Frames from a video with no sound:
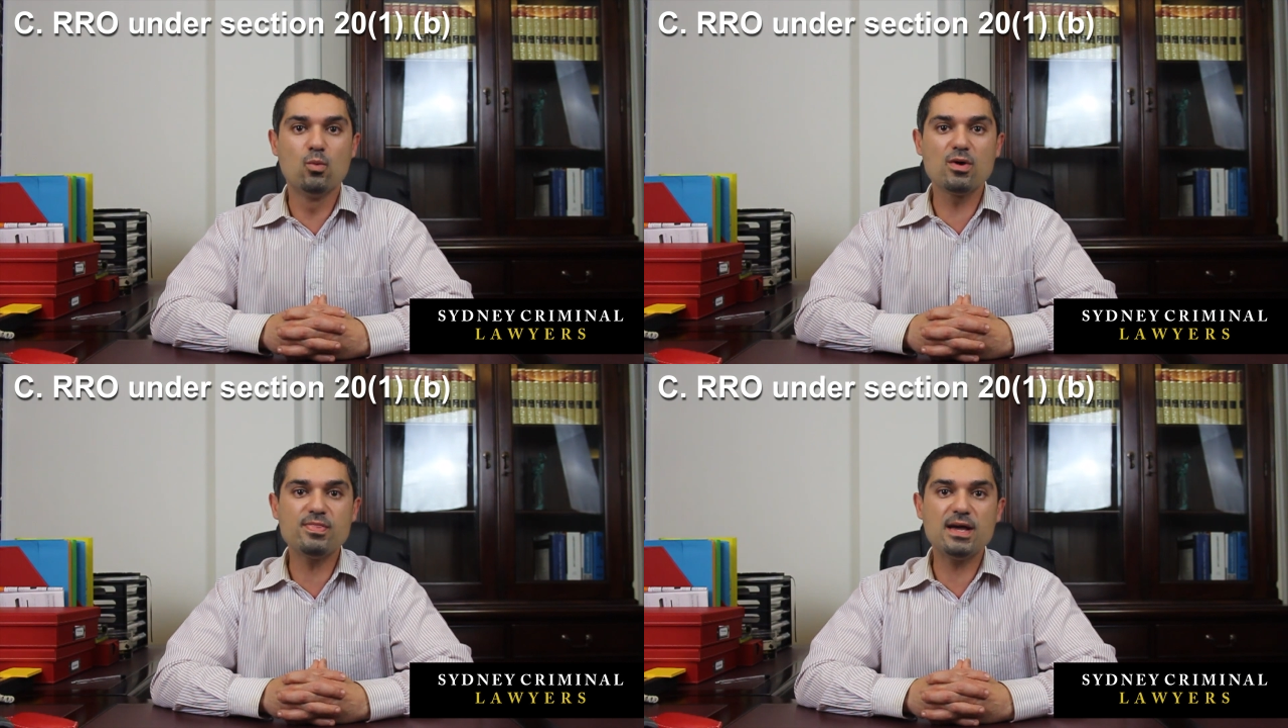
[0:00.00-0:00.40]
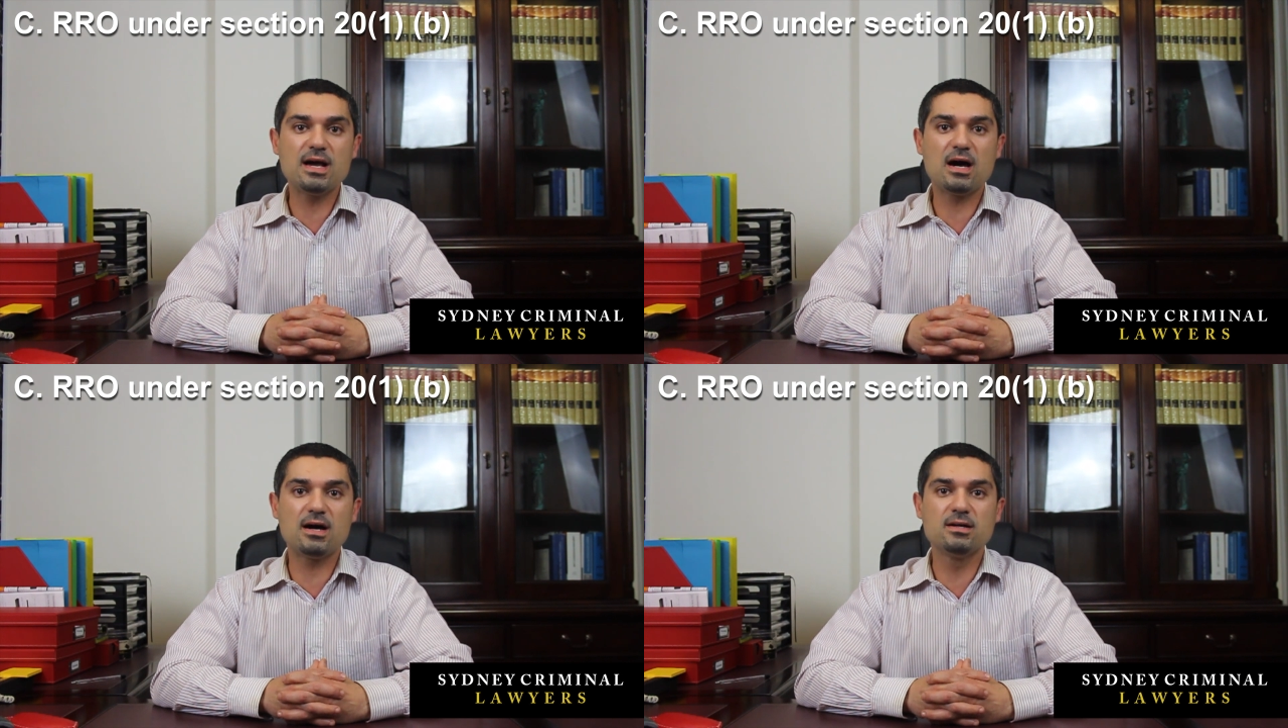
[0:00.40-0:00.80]
What
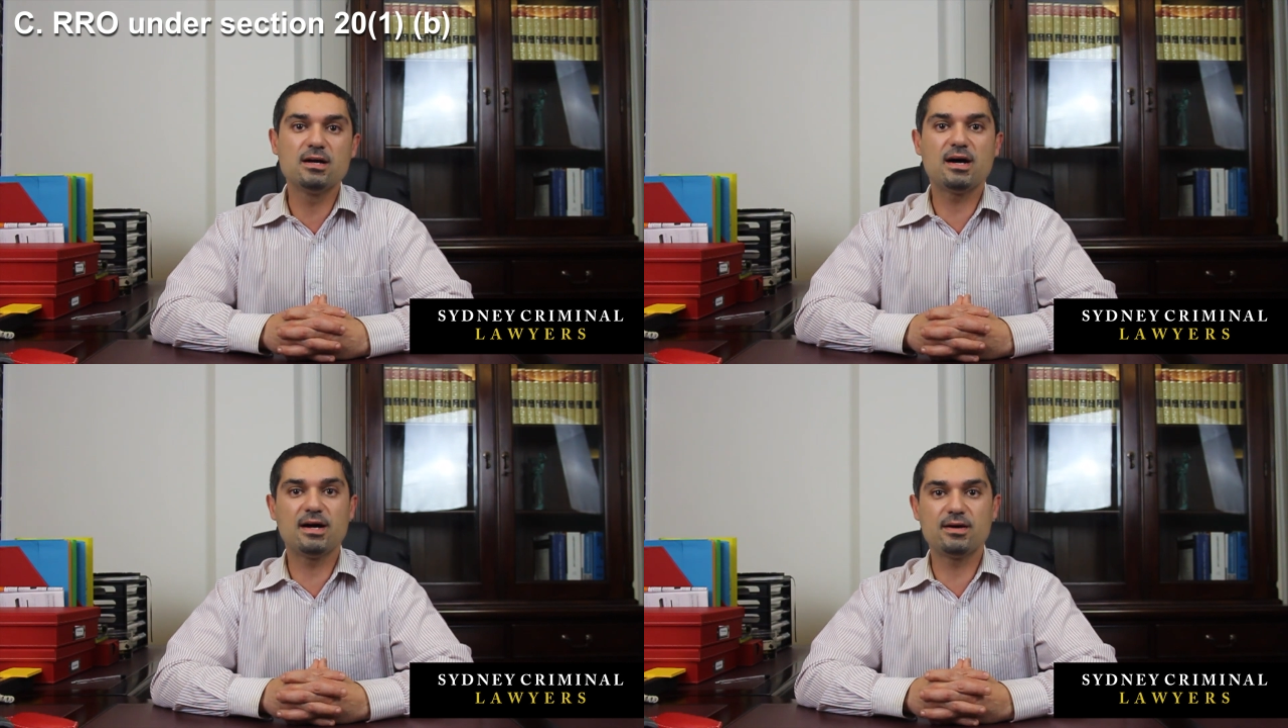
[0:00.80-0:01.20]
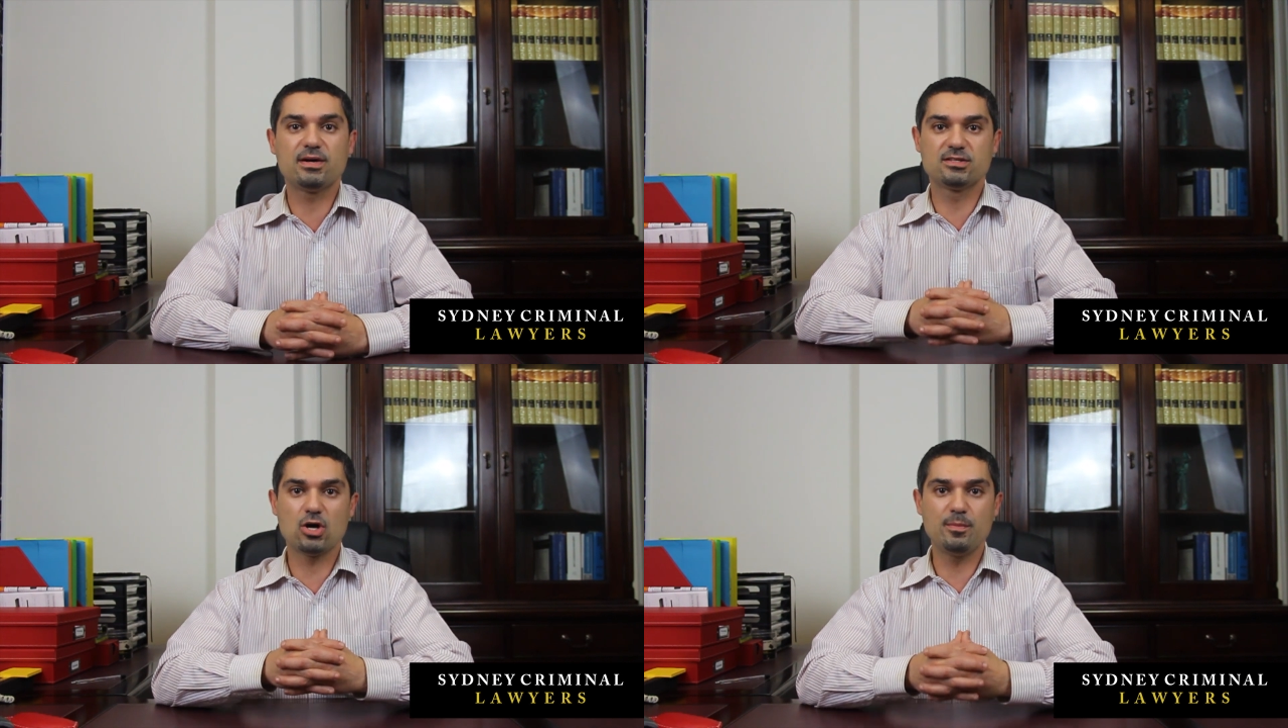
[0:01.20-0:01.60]
they are are
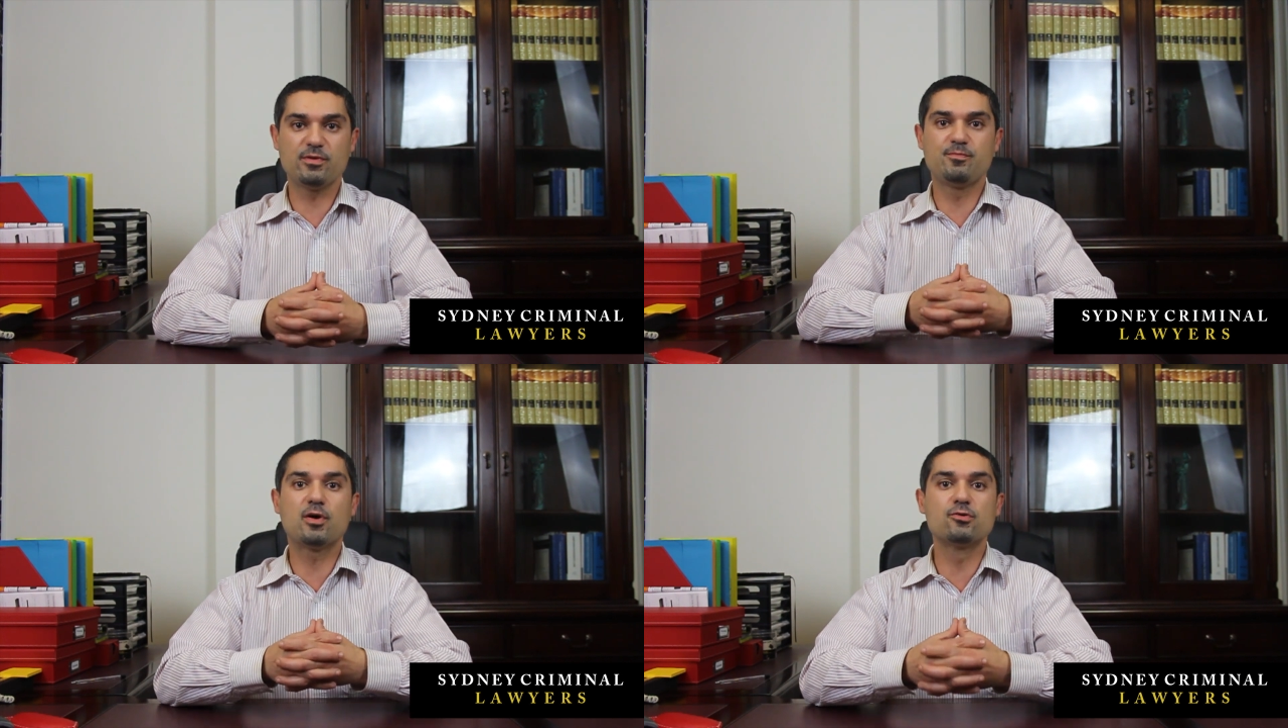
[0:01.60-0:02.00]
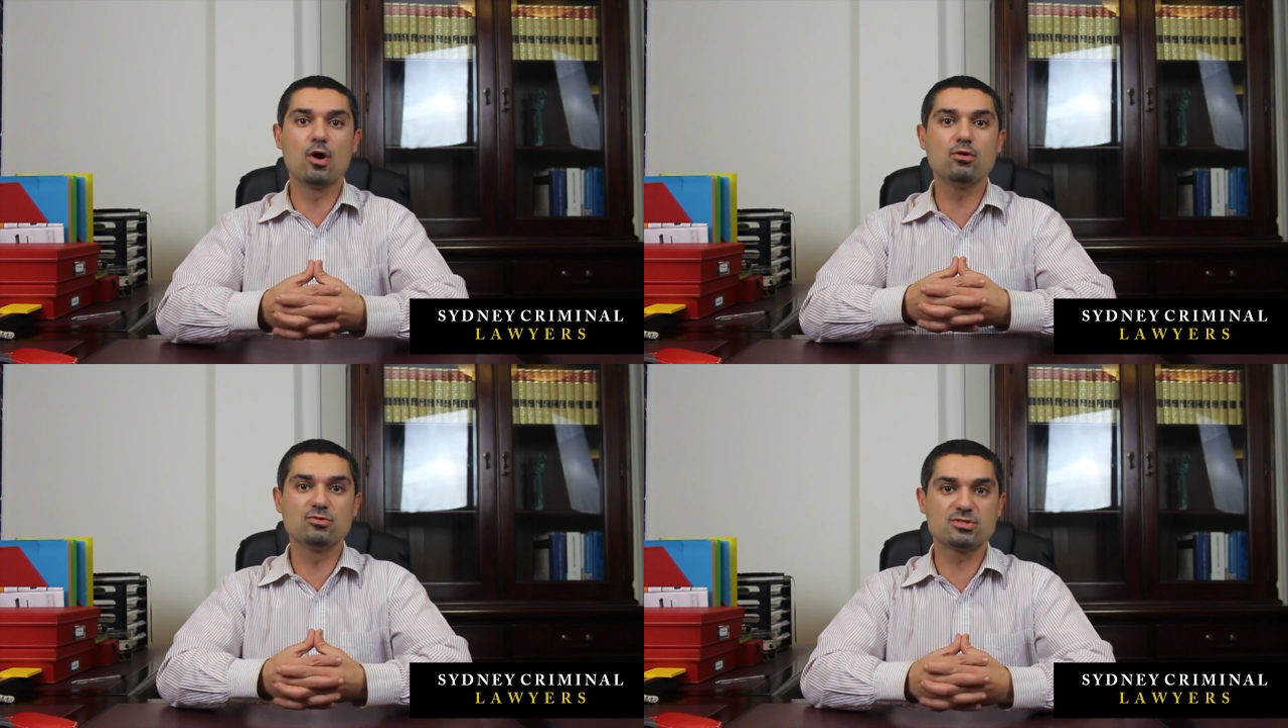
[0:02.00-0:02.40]
uh, a type of
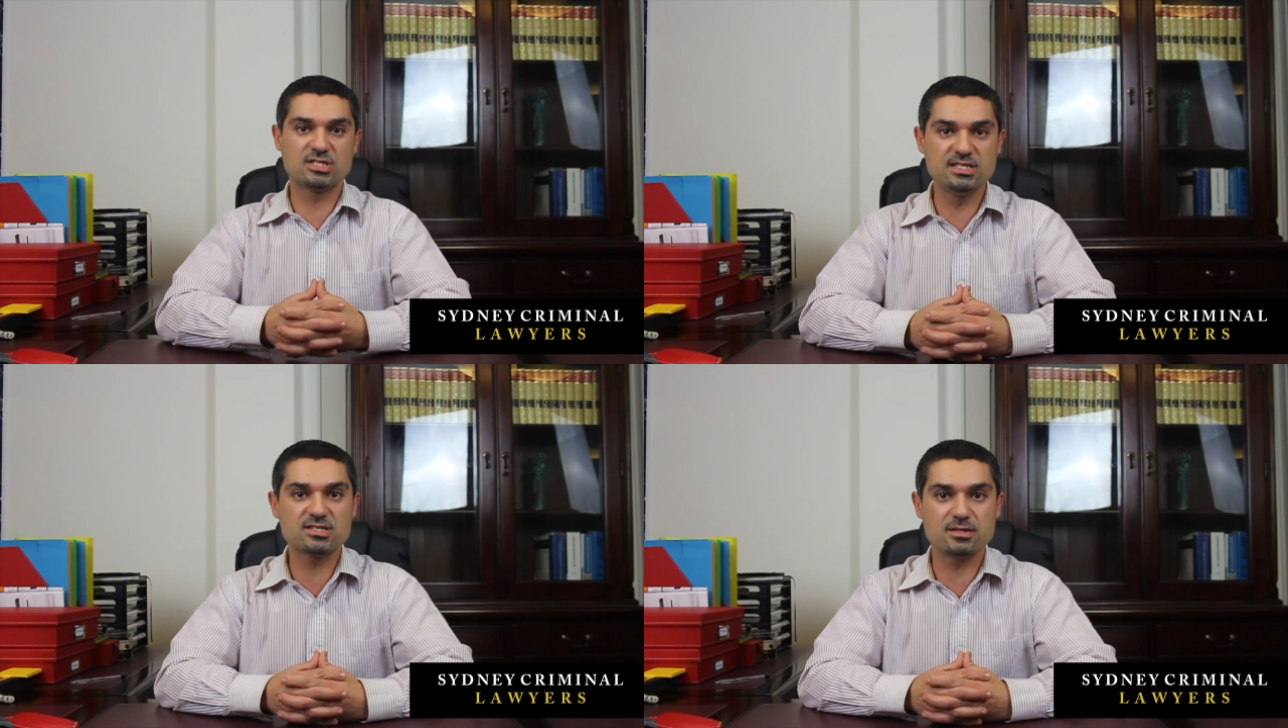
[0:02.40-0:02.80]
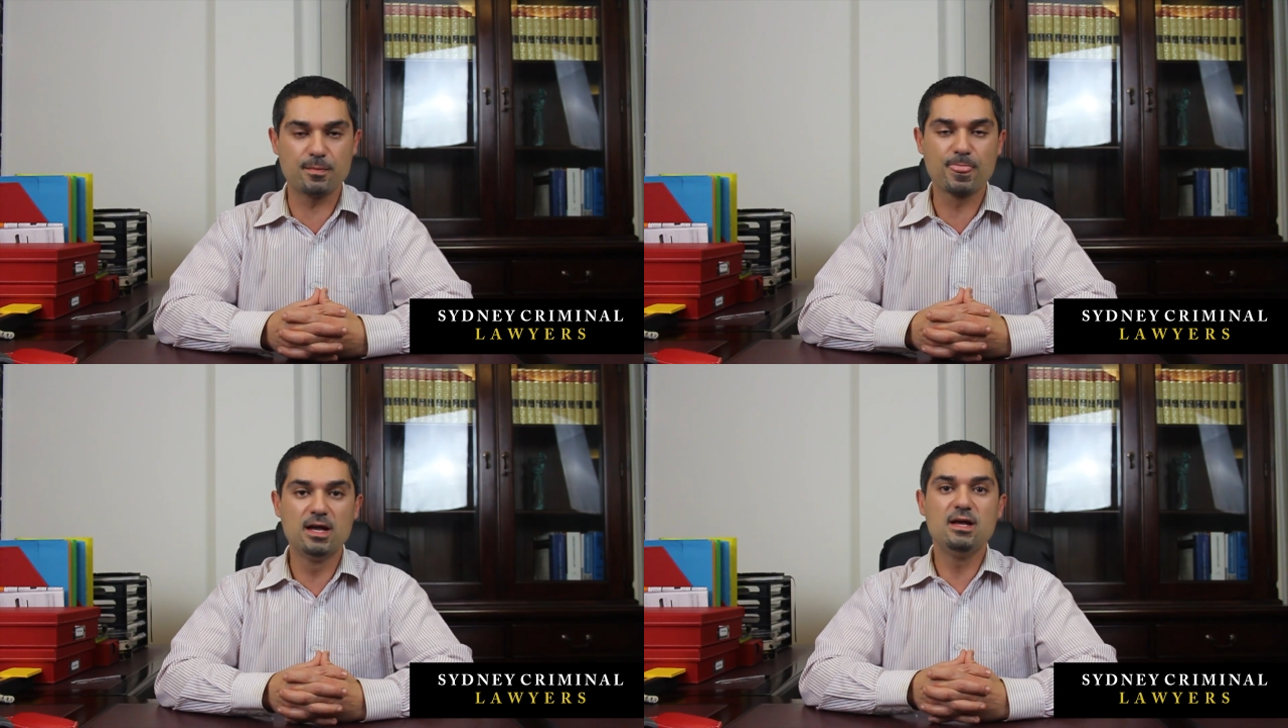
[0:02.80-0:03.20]
parole
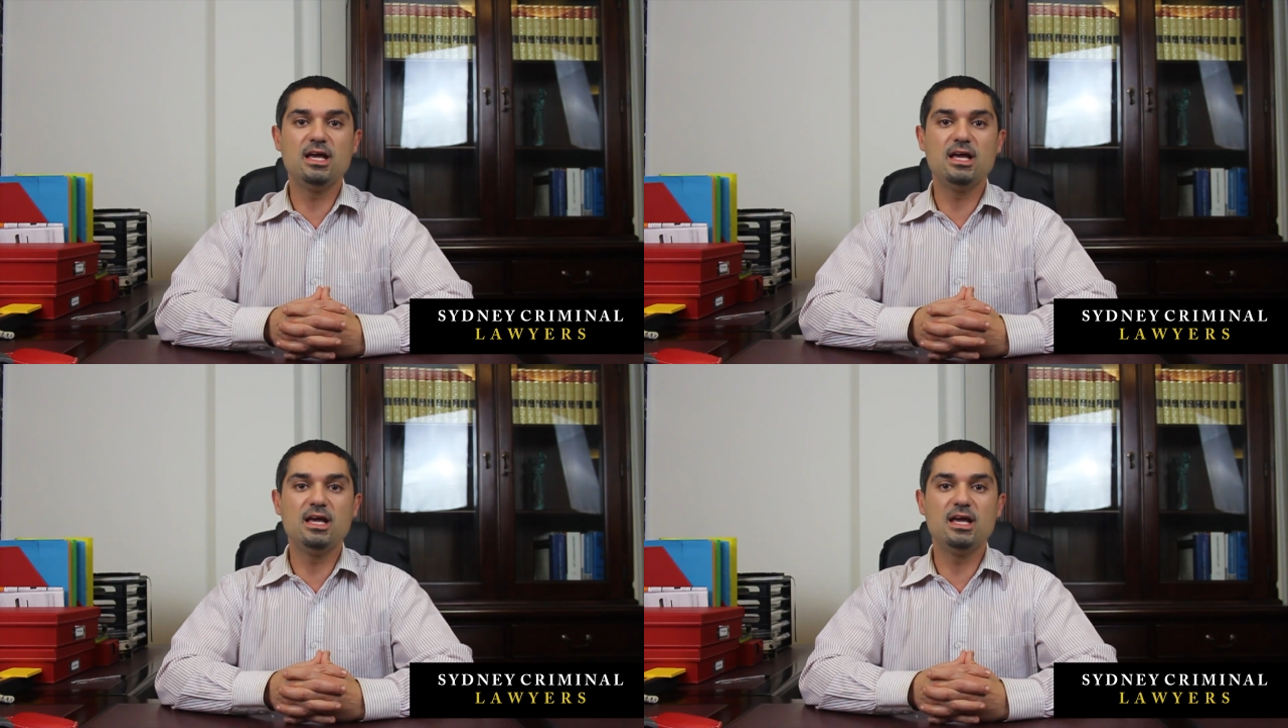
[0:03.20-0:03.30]
system.